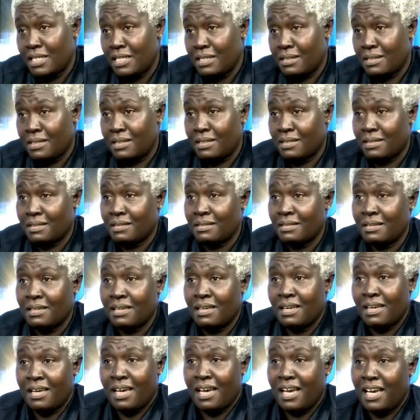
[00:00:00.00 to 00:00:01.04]
kidneys,
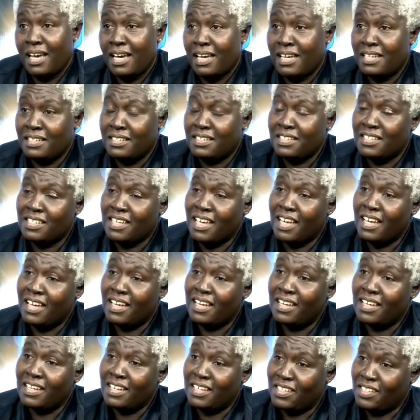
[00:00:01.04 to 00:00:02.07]
and
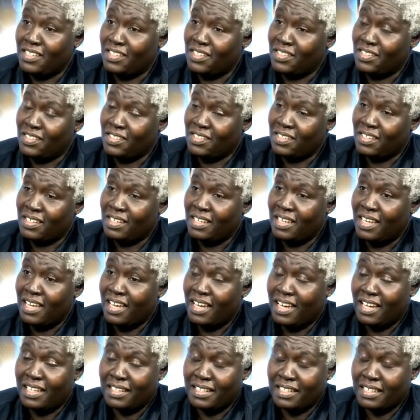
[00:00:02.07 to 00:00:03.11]
it is
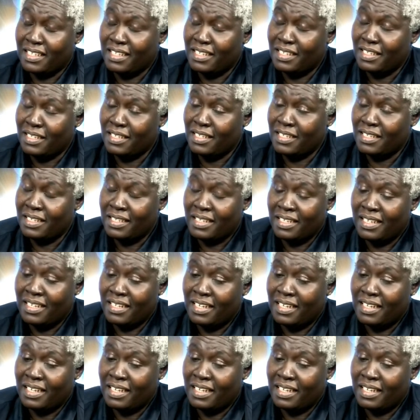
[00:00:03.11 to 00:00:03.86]
at the